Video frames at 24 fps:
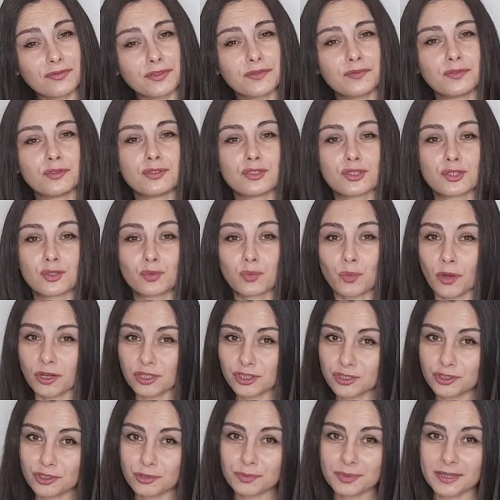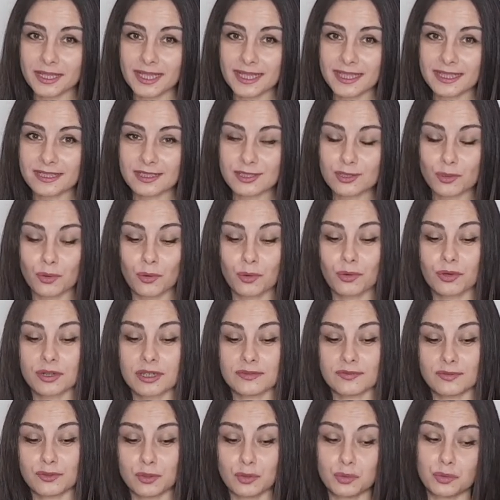if you just wash your plants or
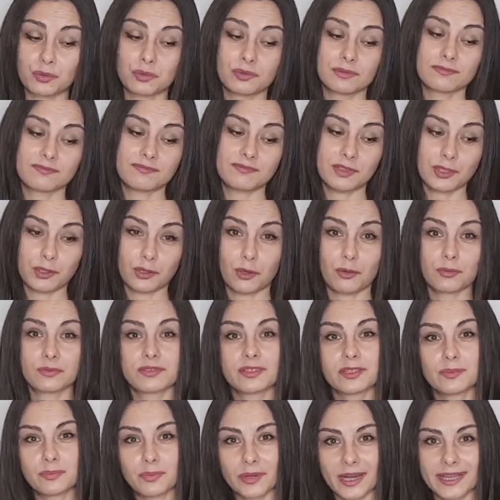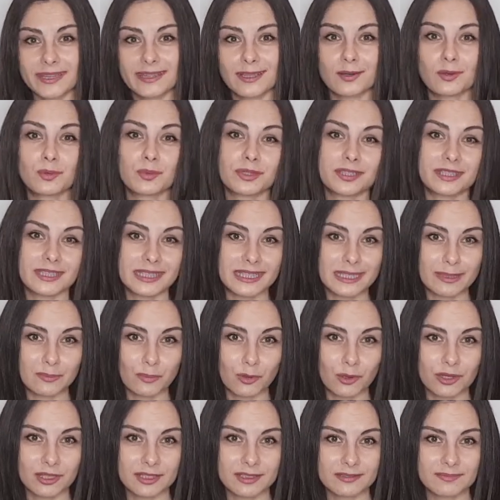if you, you know, spray them with neem
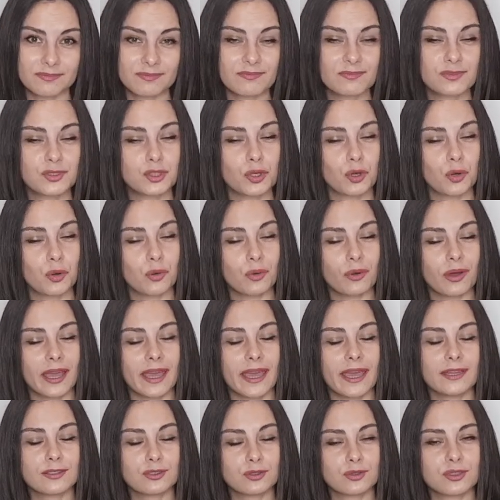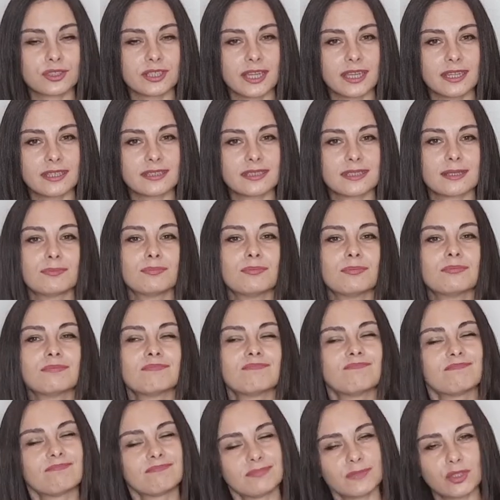oil. So I had to take some
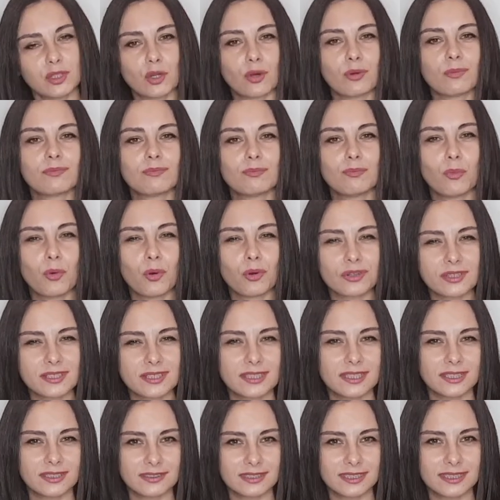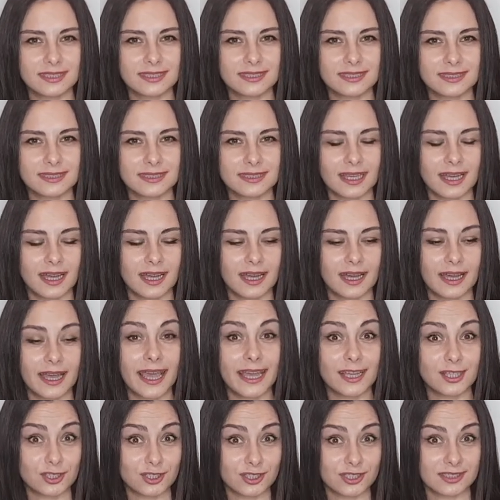you know, more serious uh,
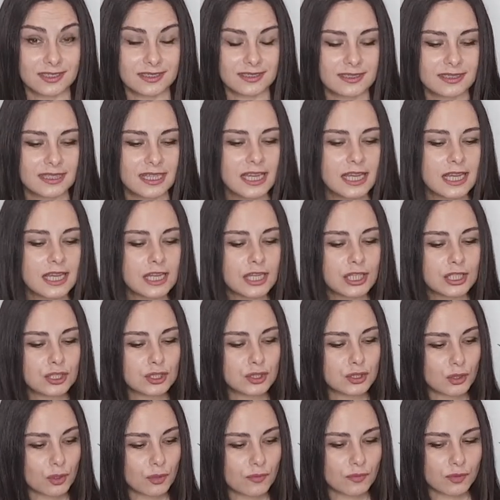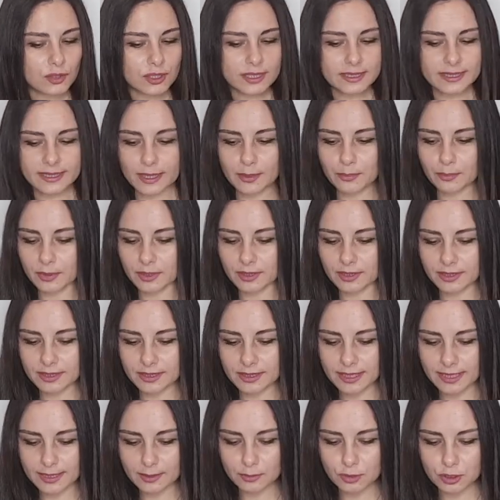actions. So for
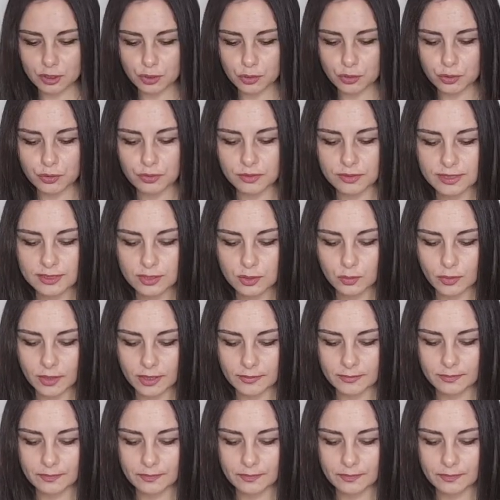example, let me show you this one.